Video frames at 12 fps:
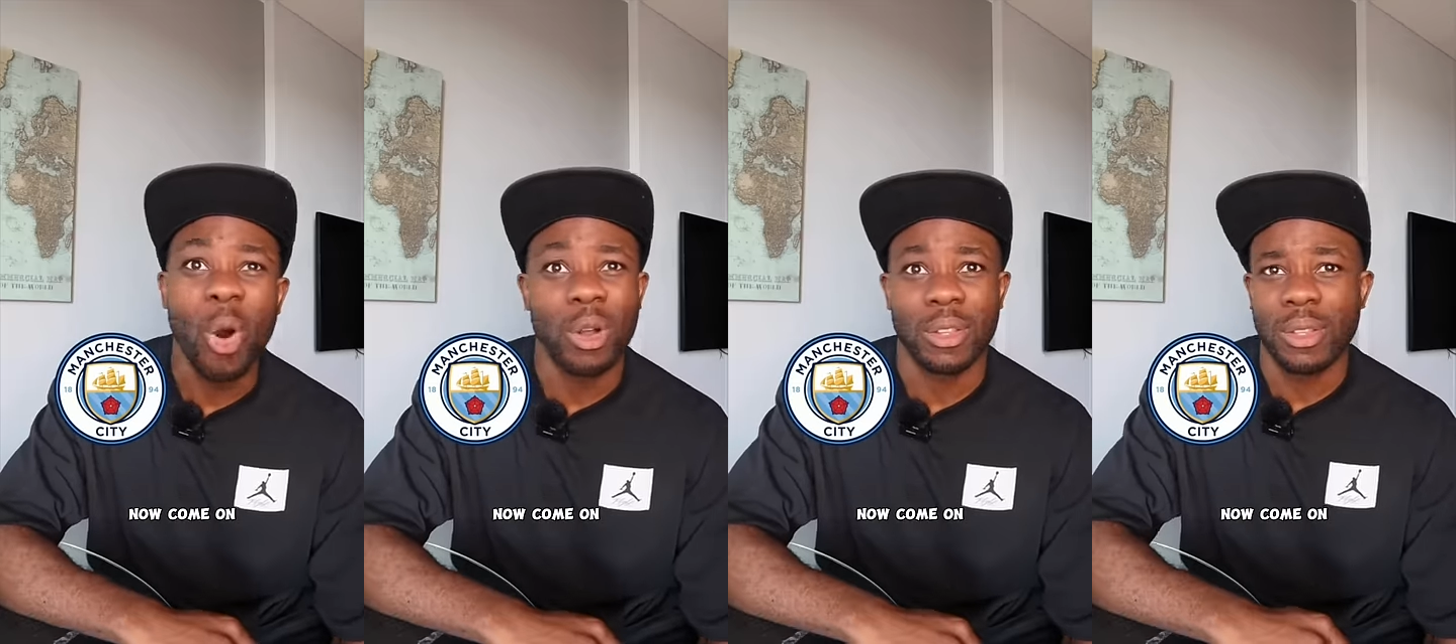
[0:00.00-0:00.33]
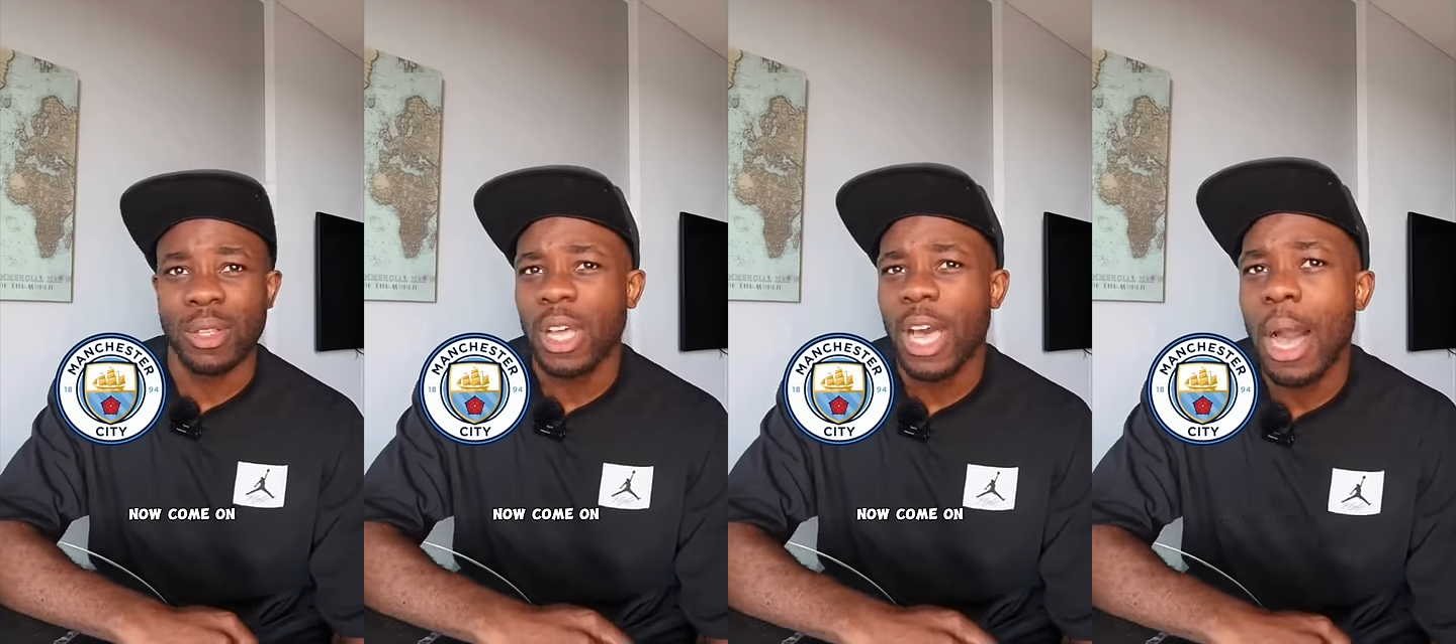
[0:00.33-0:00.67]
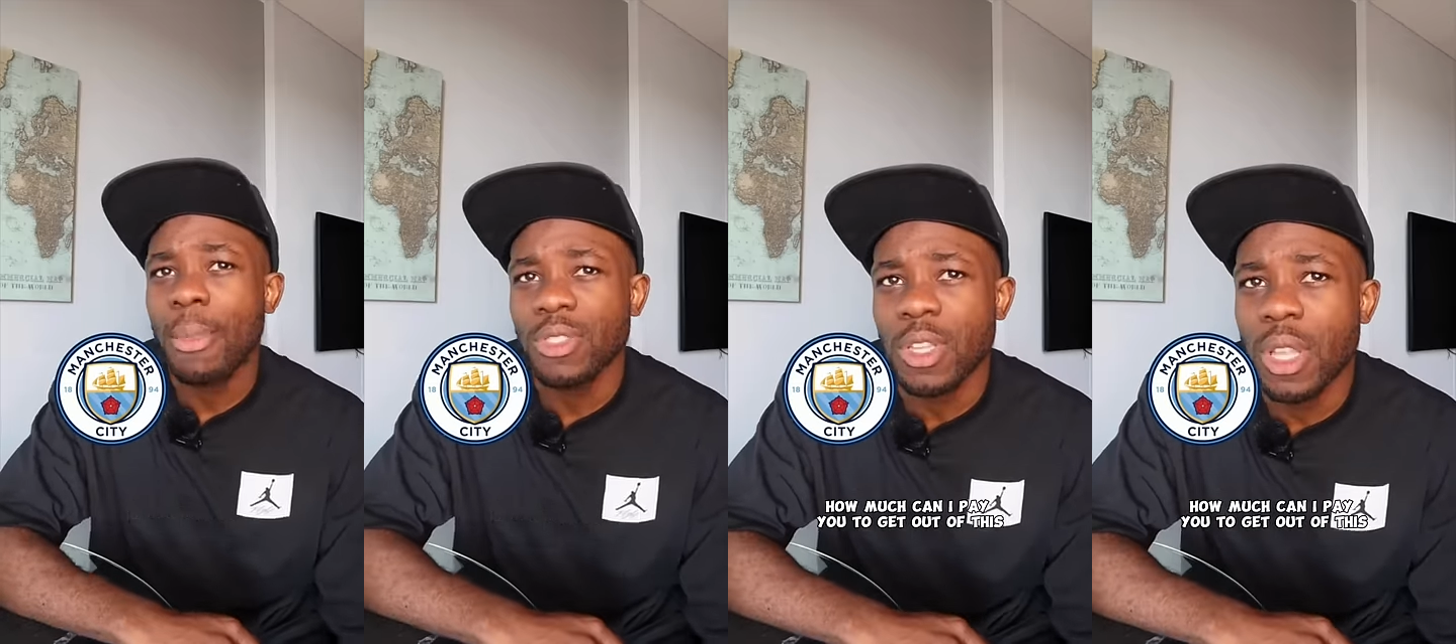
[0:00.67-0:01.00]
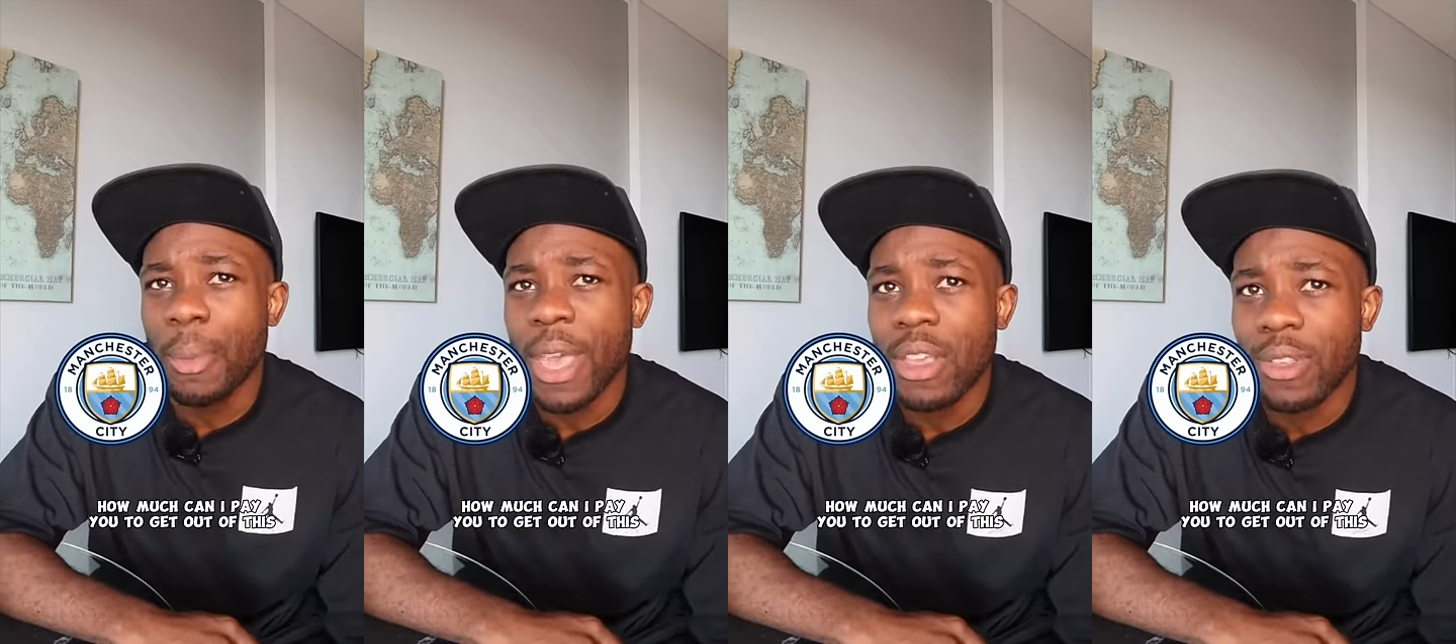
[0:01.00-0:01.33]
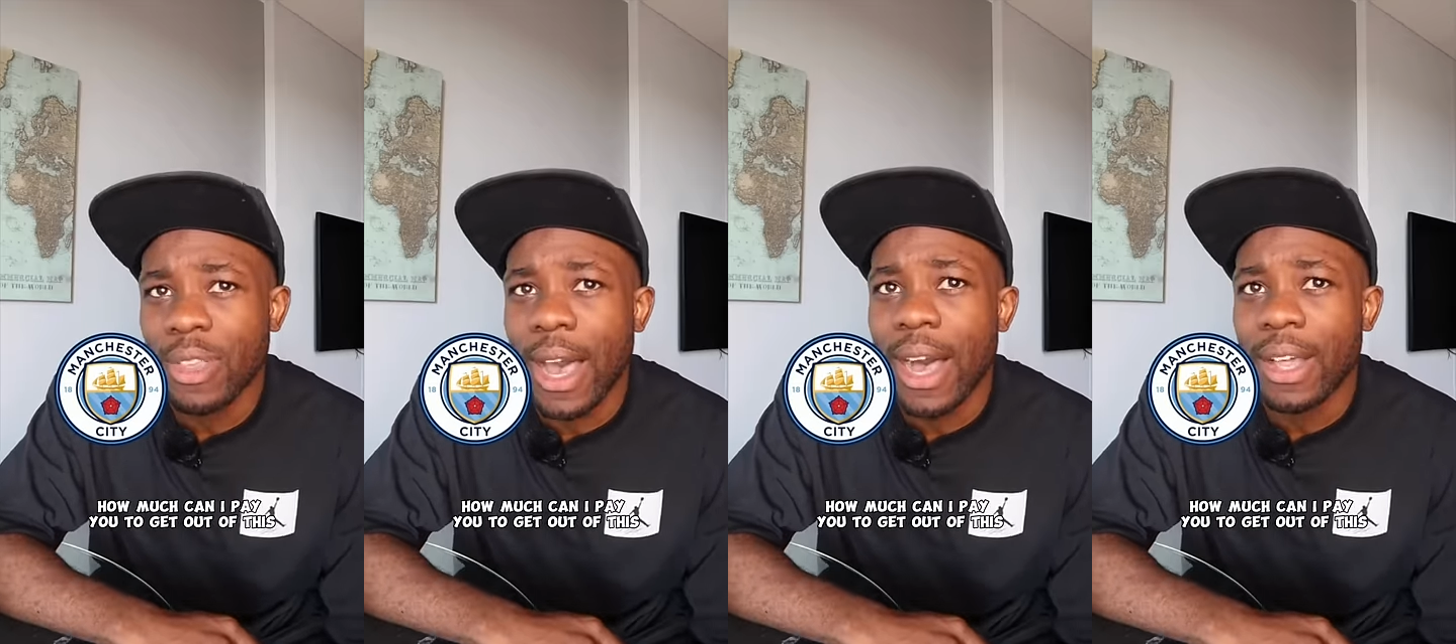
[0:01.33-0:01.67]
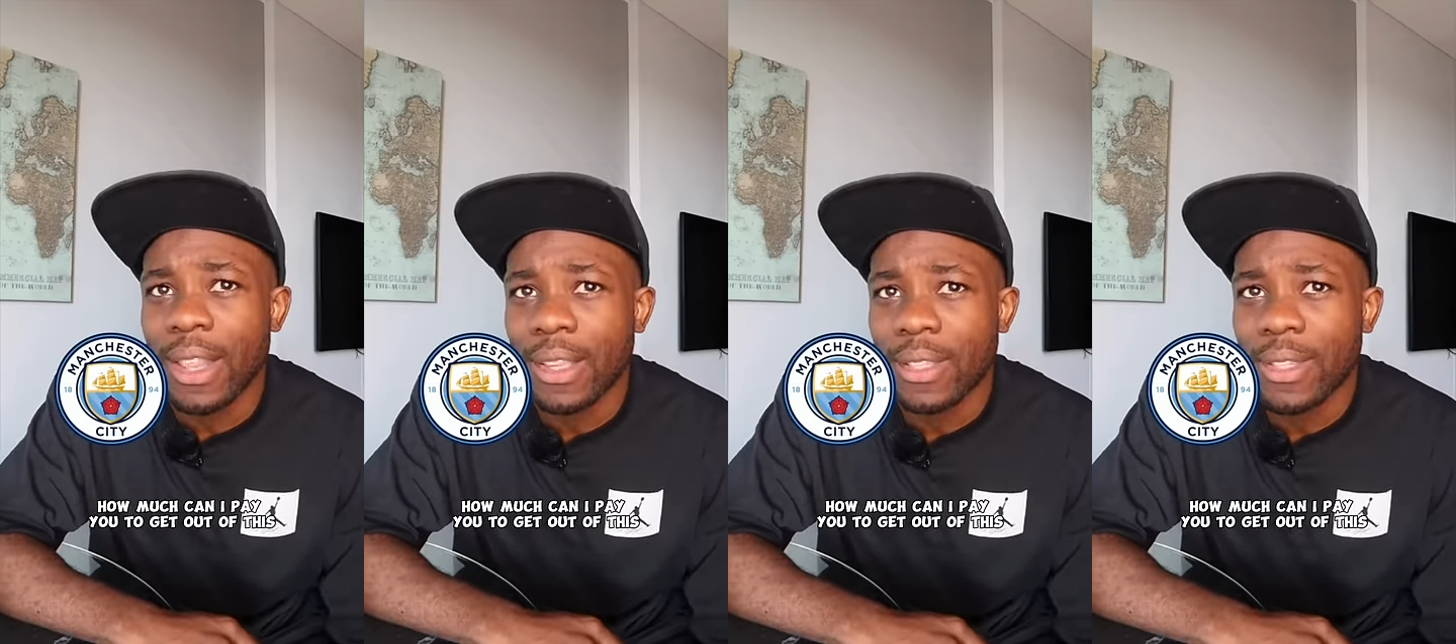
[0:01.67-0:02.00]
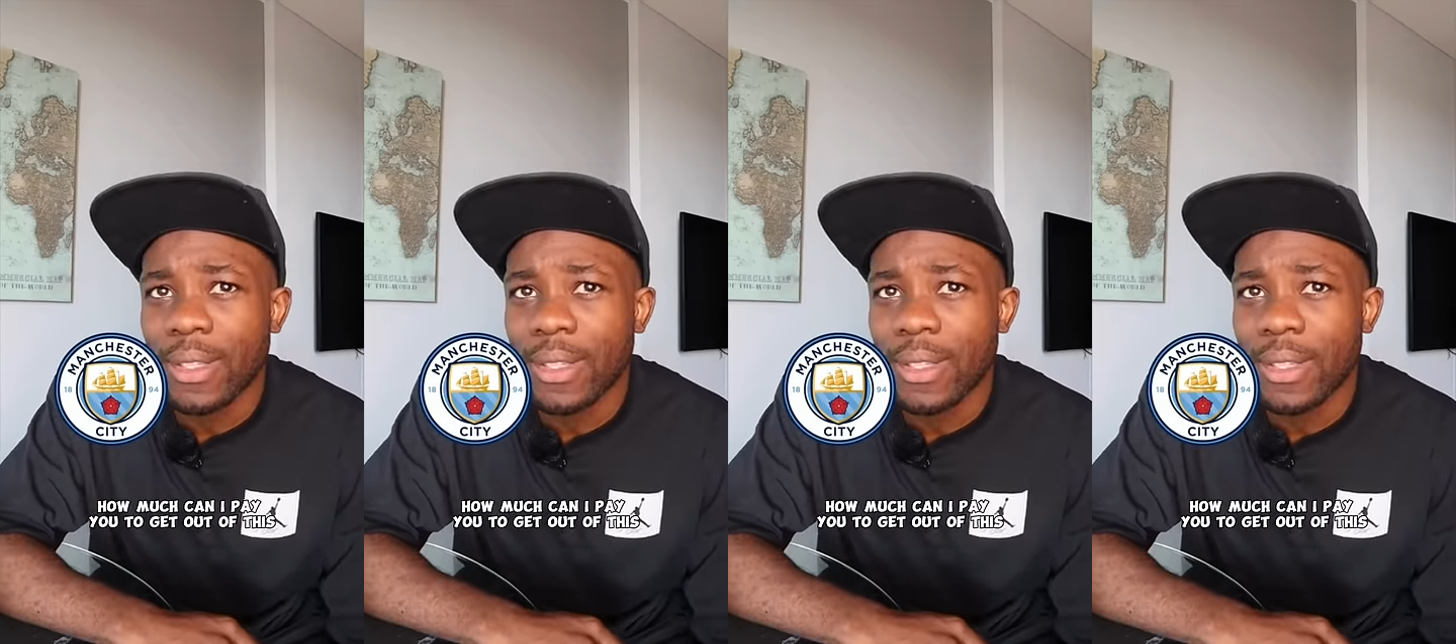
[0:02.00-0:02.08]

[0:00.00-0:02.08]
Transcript: on. How much can I pay you to get out of this?